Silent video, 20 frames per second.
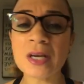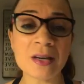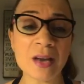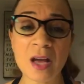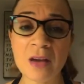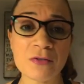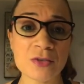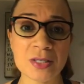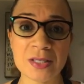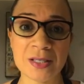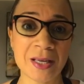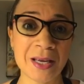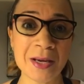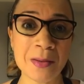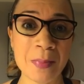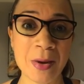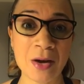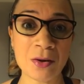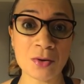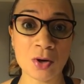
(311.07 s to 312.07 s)
can ever say
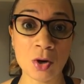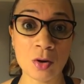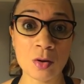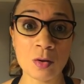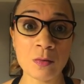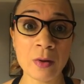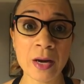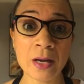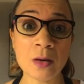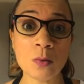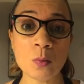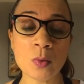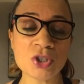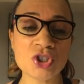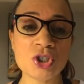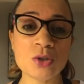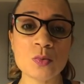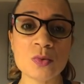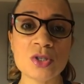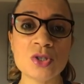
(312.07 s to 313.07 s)
about her, right? And
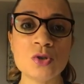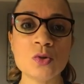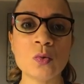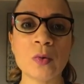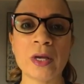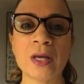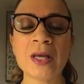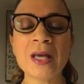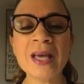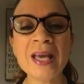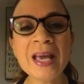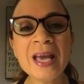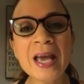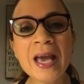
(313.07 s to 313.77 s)
what she was doing.